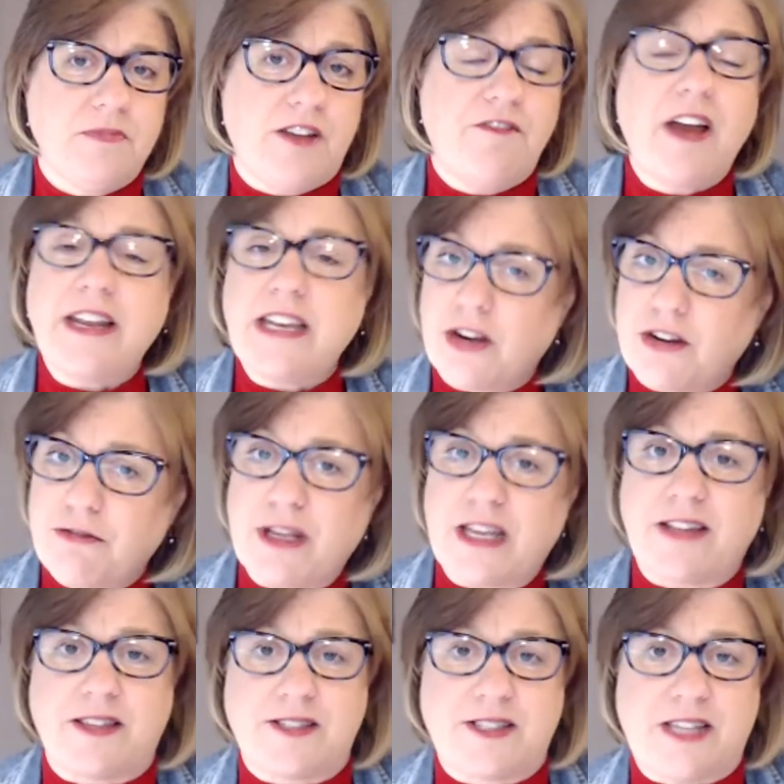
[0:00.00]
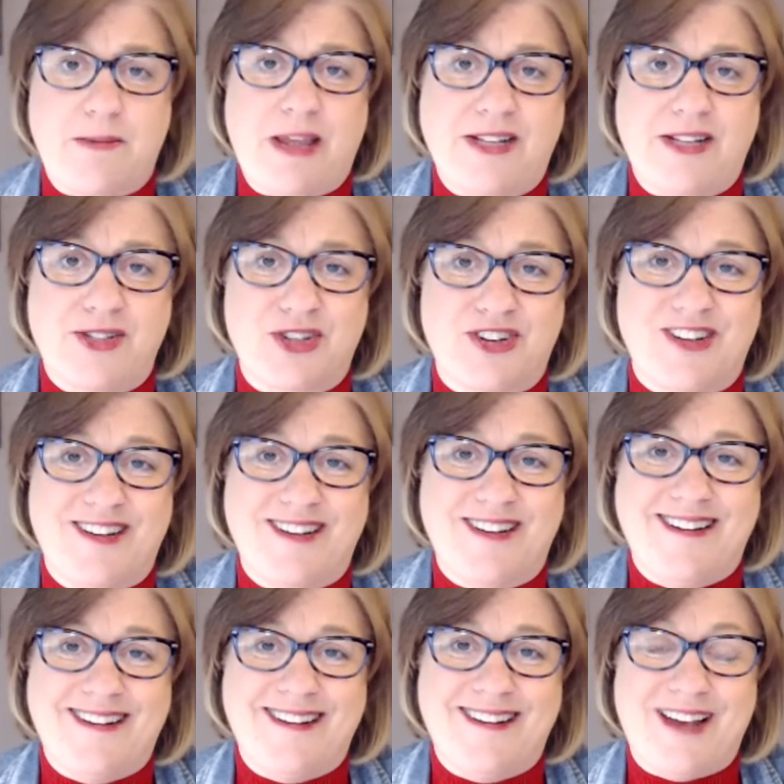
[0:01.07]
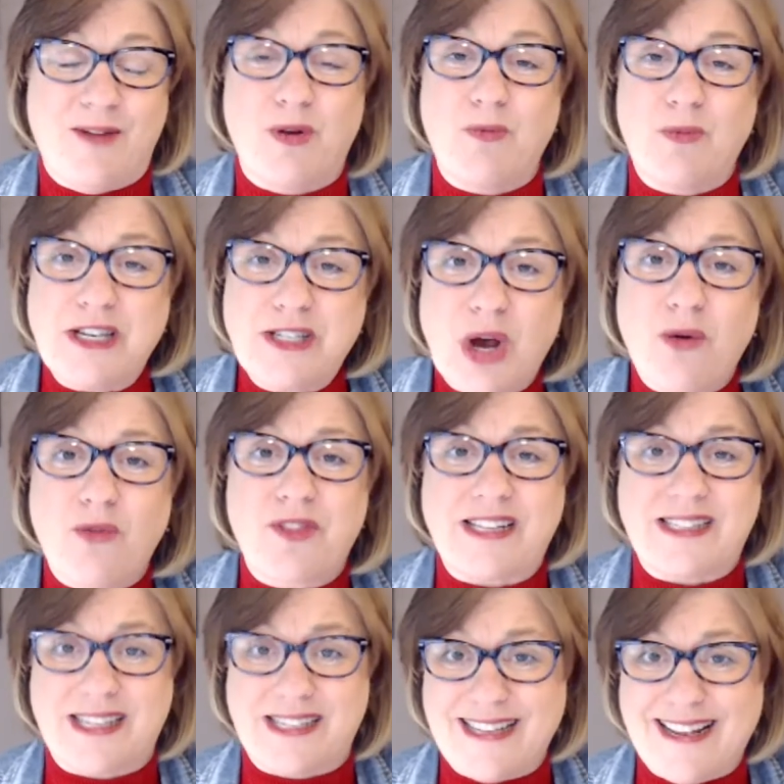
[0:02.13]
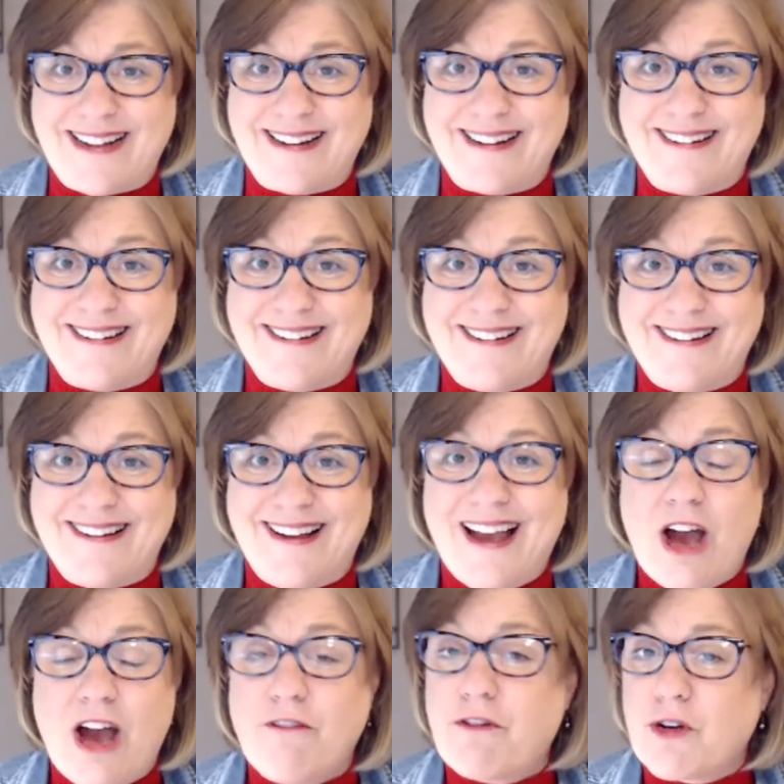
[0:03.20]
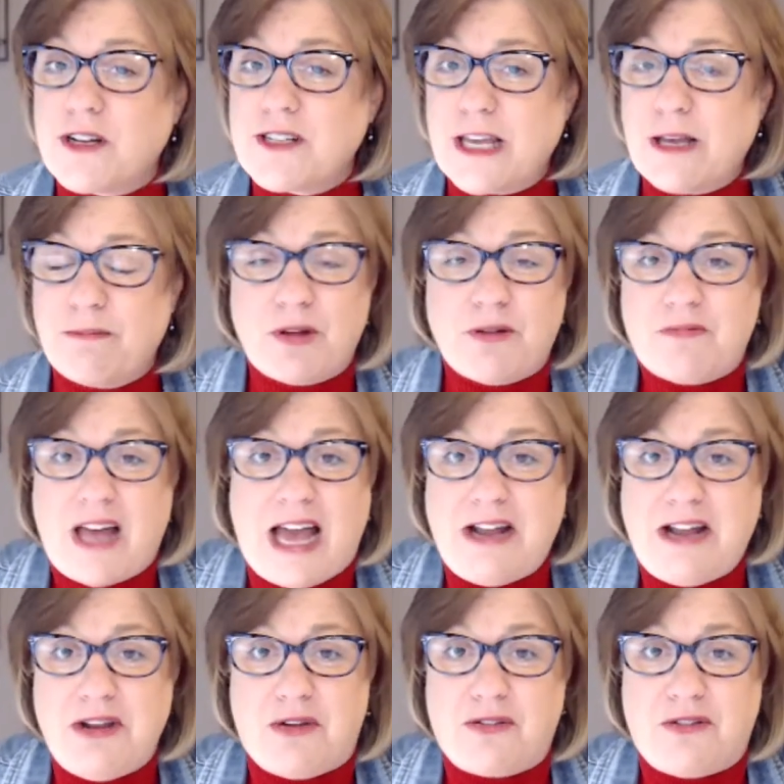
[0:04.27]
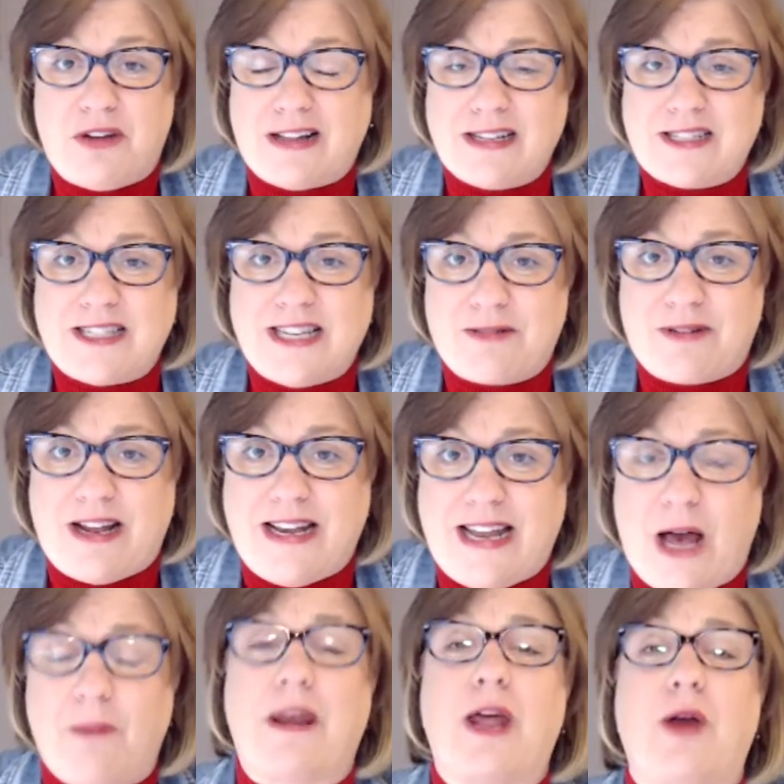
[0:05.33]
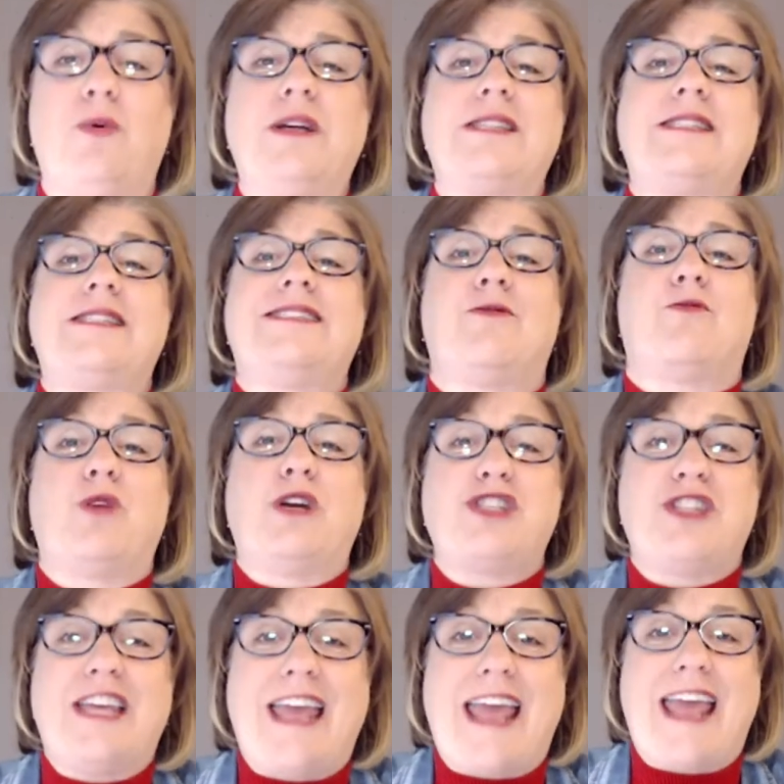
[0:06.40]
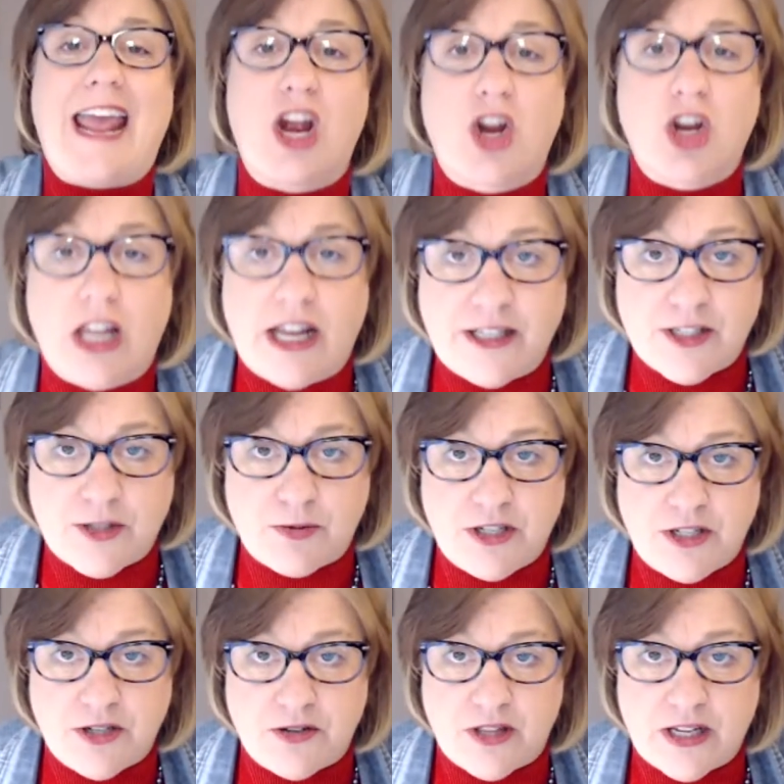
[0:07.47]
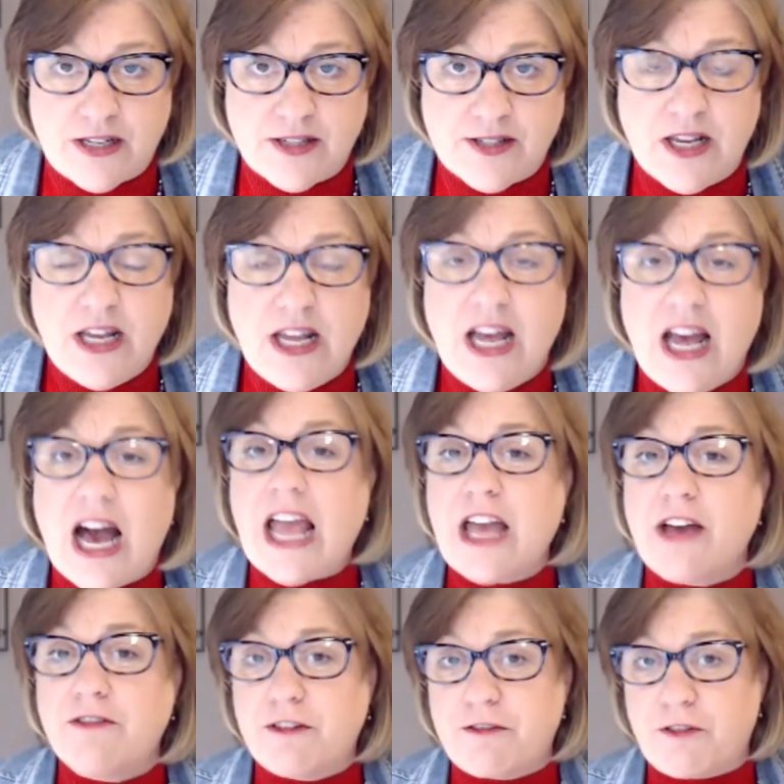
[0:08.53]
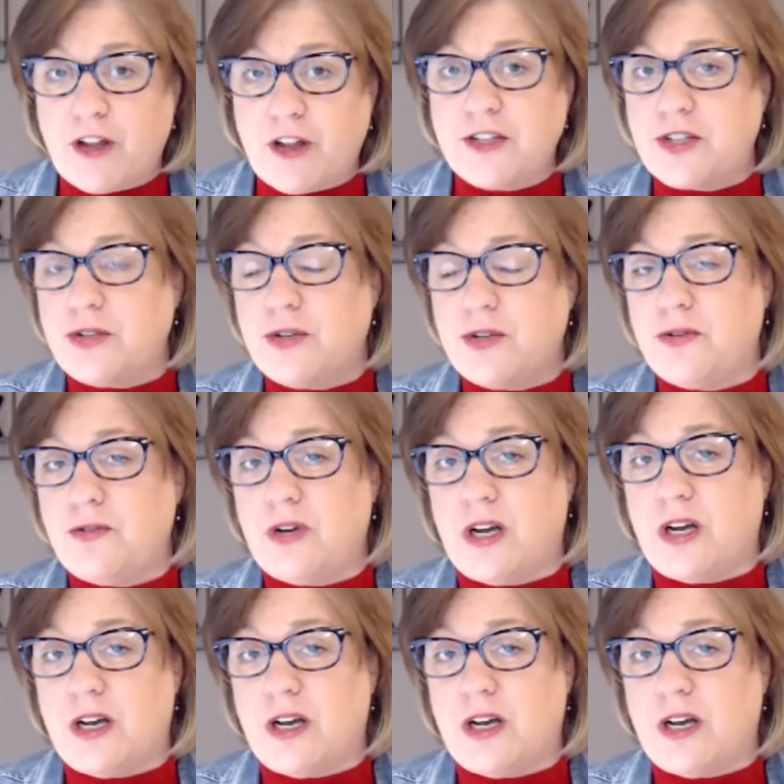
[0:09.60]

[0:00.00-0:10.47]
Find out if we get the same answer. And when we don't, that's a ding. For example, I know they're not listening right now, but I wish the airlines would do this. I have a friend who